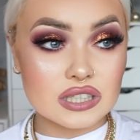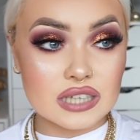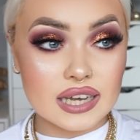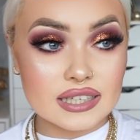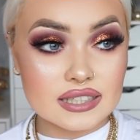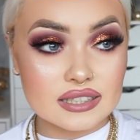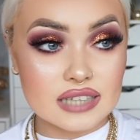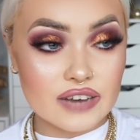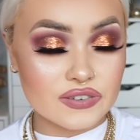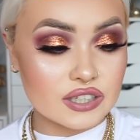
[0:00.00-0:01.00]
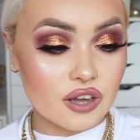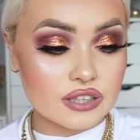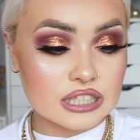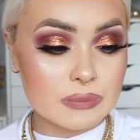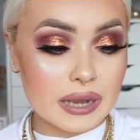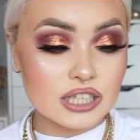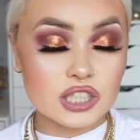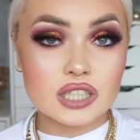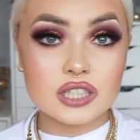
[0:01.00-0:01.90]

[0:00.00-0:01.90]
nice, definitely nothing special,